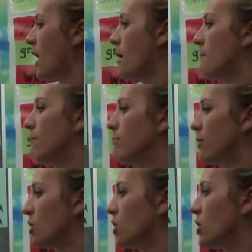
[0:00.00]
So
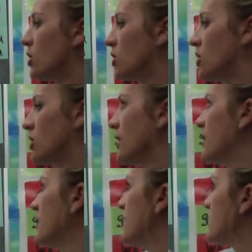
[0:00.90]
I would write
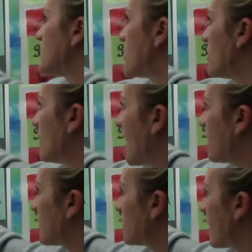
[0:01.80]

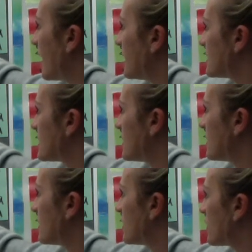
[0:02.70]
or
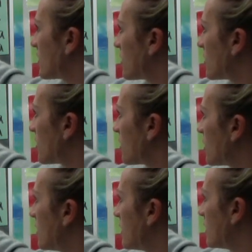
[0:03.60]
you
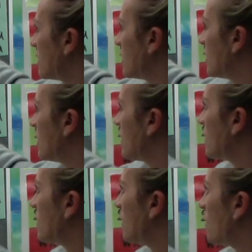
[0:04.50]
can write bird,
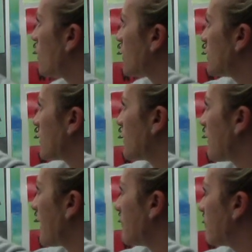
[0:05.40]
however you want to do it.